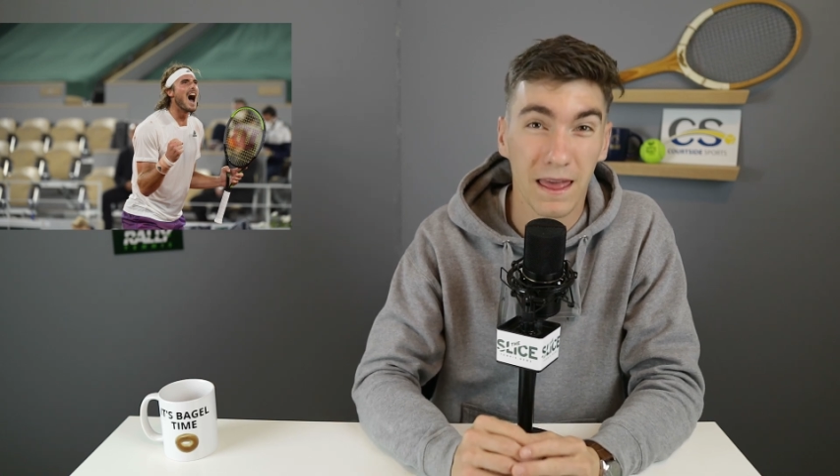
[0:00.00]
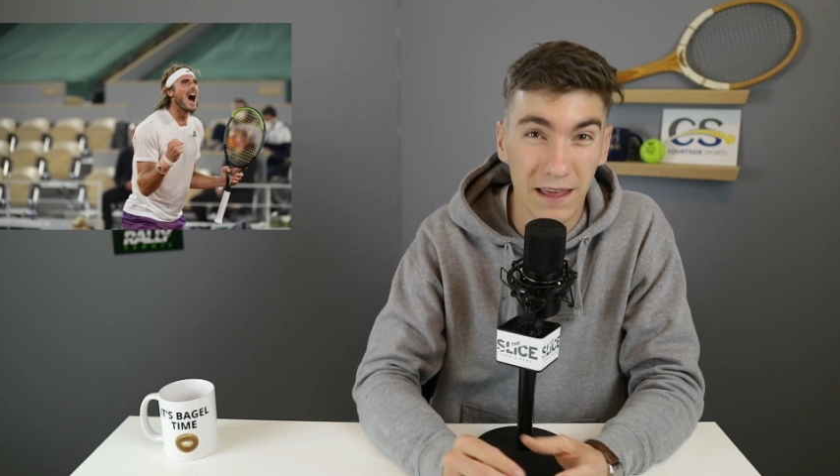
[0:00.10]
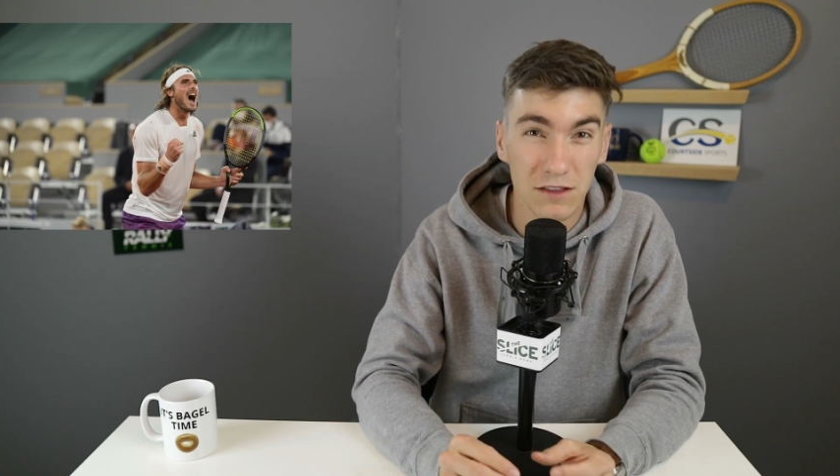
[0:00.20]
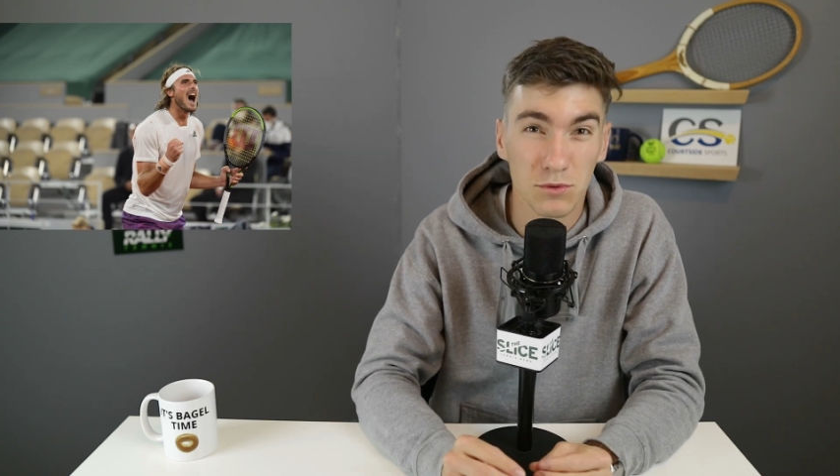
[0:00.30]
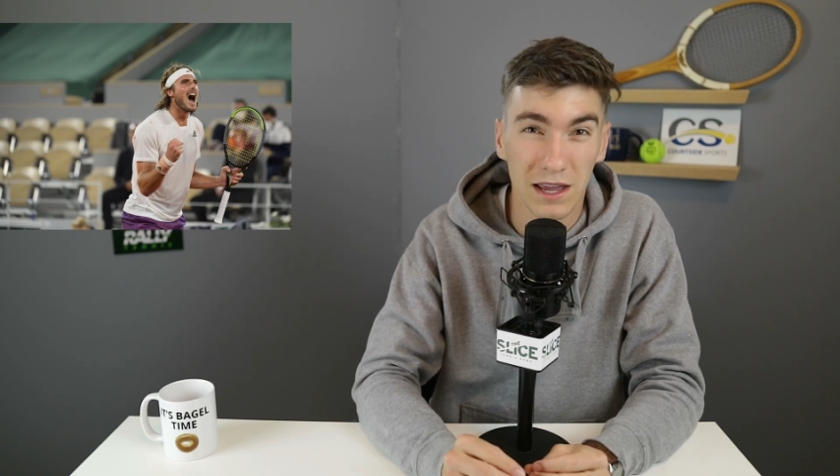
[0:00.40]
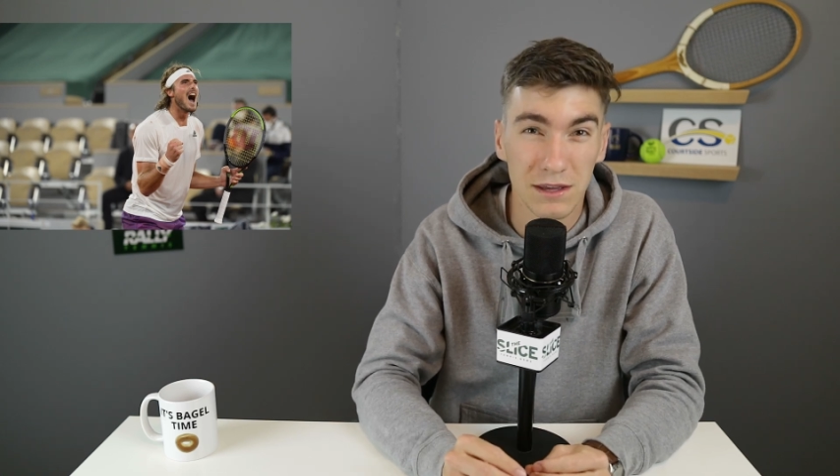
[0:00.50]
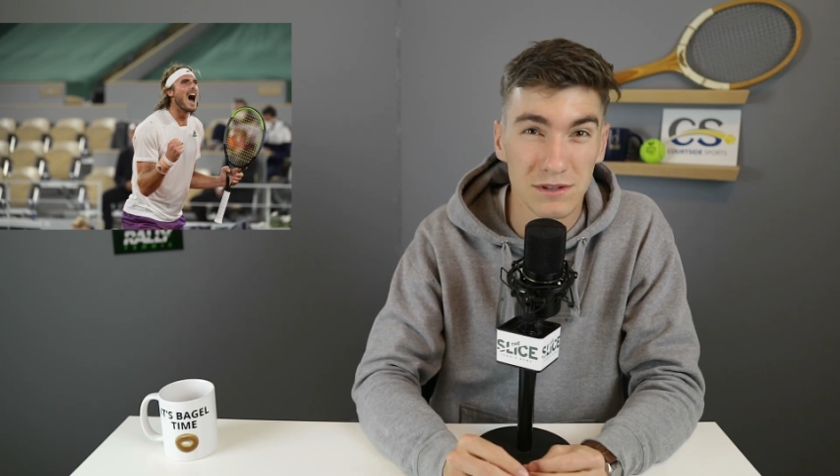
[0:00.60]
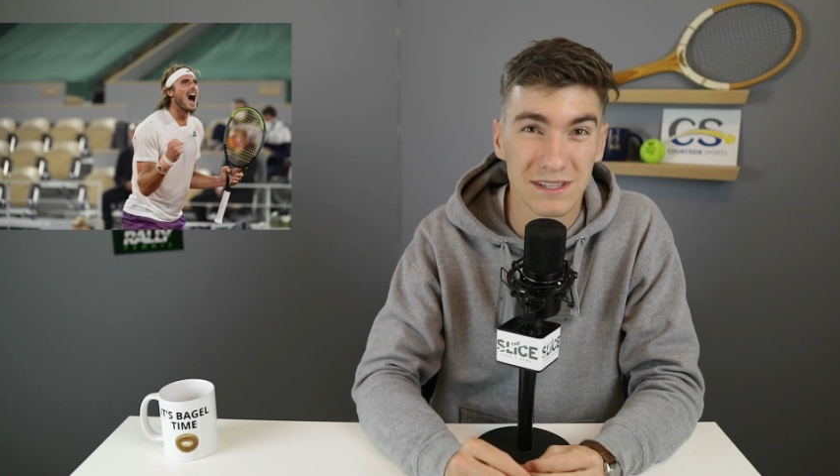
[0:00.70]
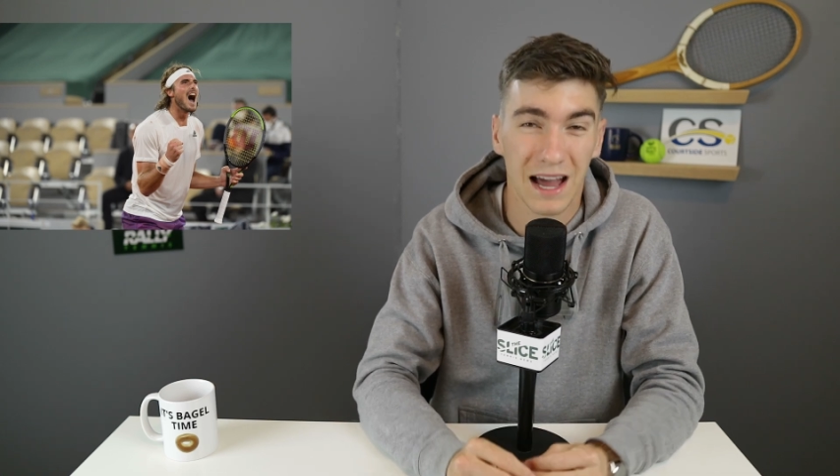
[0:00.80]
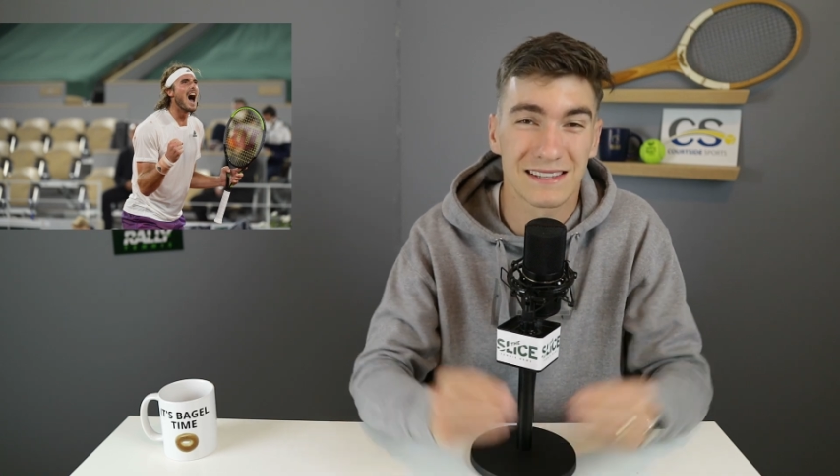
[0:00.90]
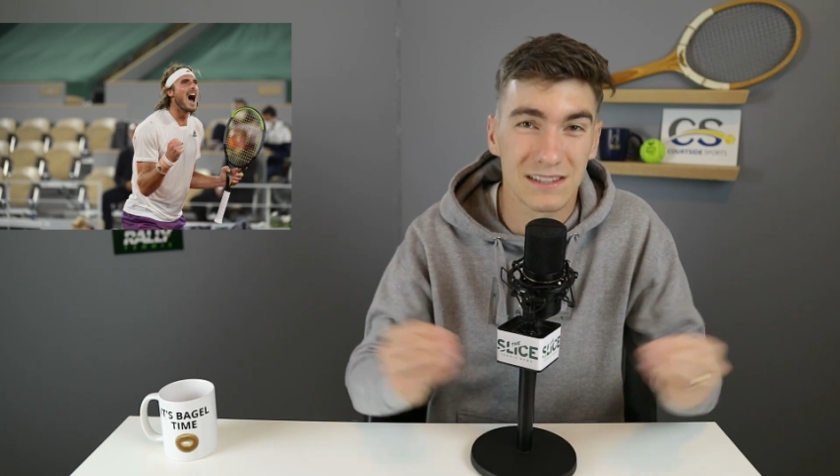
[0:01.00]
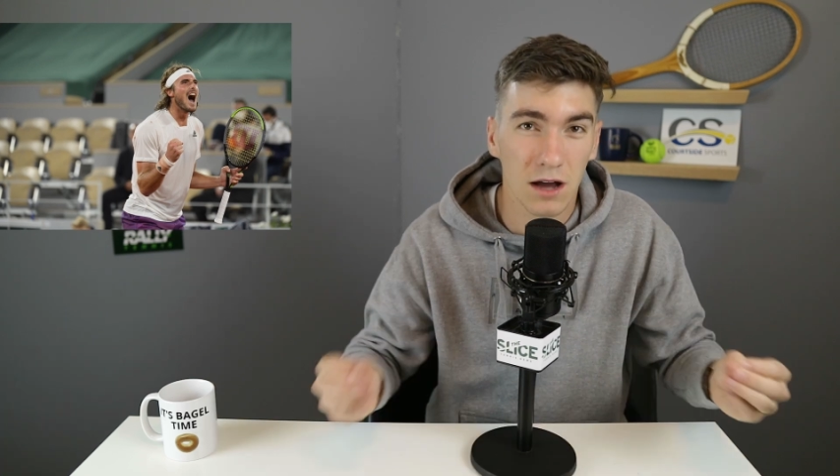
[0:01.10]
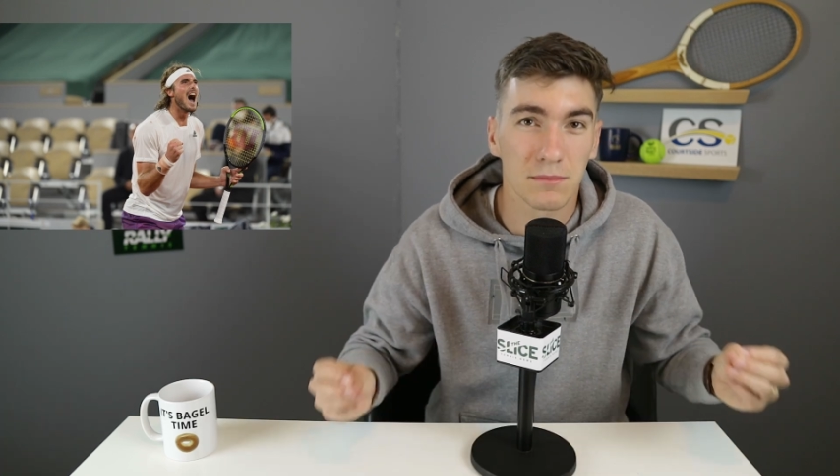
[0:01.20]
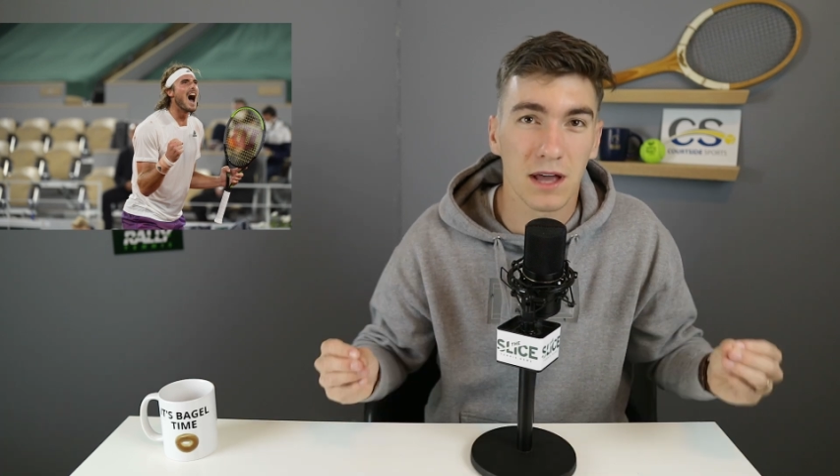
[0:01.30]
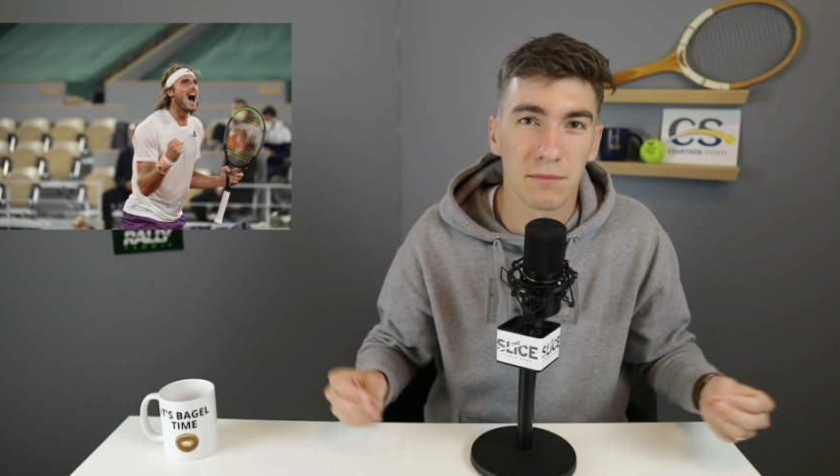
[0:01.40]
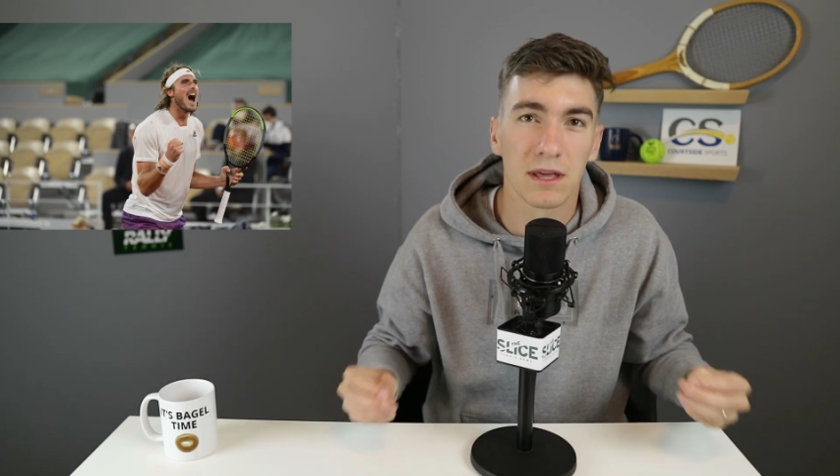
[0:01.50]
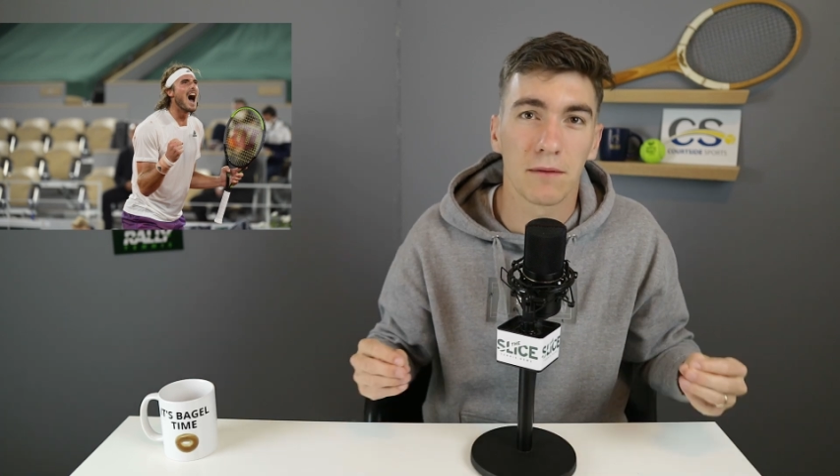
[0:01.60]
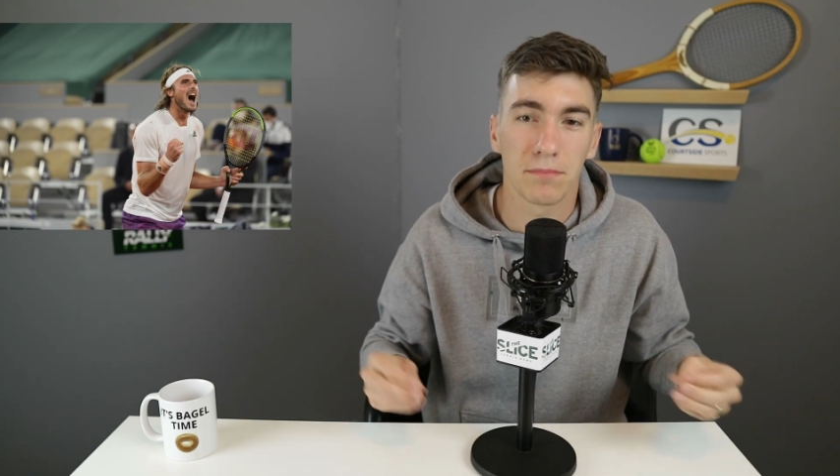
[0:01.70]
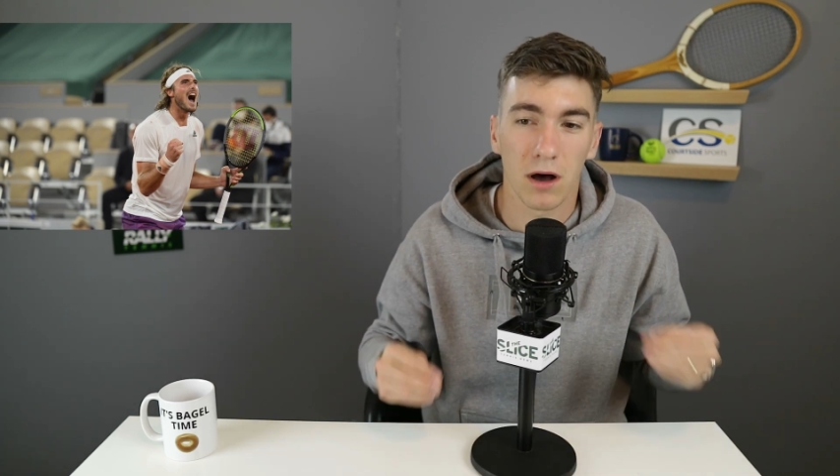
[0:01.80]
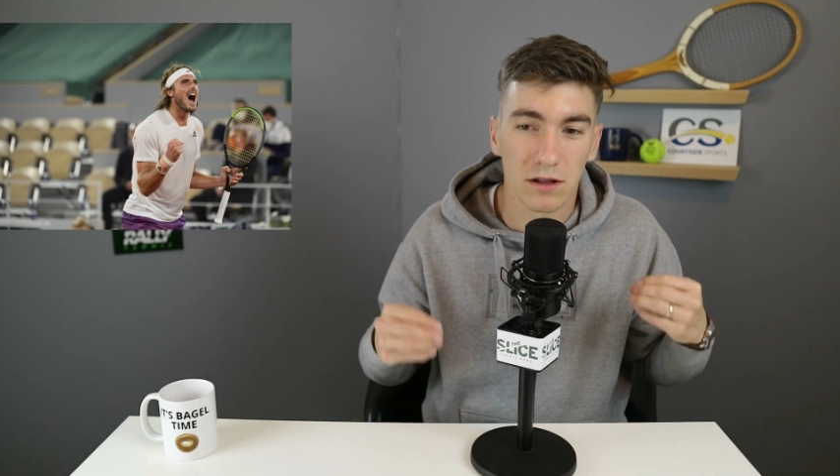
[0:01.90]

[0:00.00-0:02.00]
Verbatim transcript: And that's why he was, I saw him coming up